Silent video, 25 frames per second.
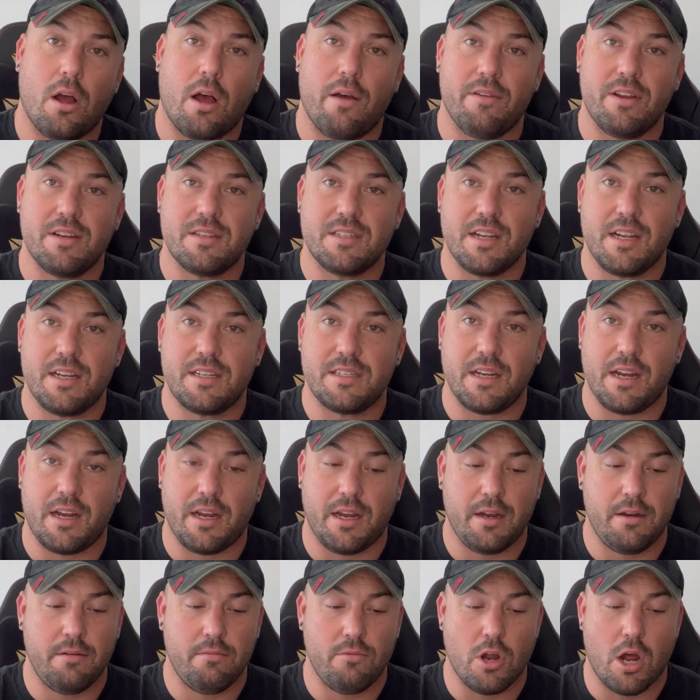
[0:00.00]
Obviously it's
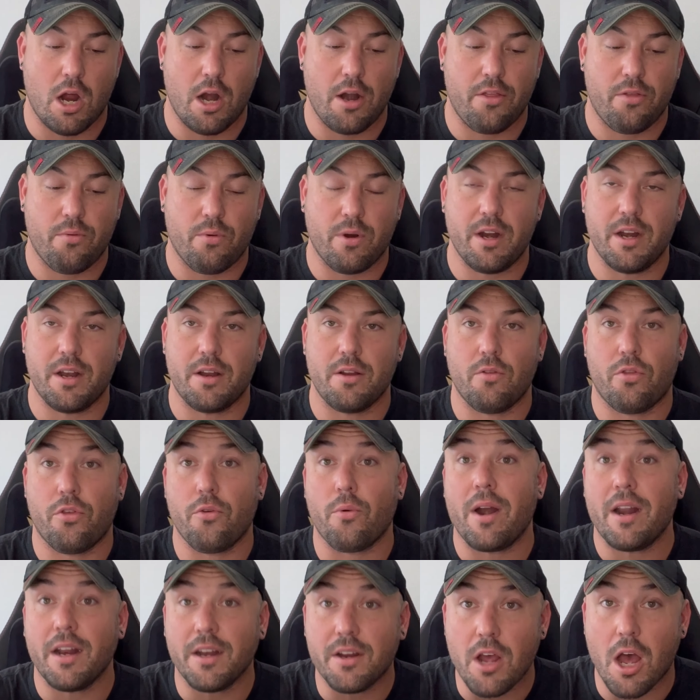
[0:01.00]
a non-threaded
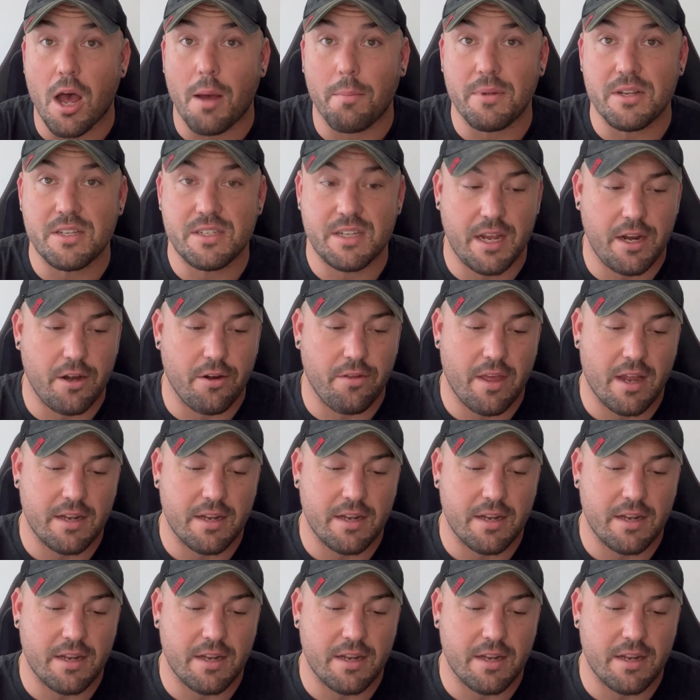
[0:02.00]
threaded compensator.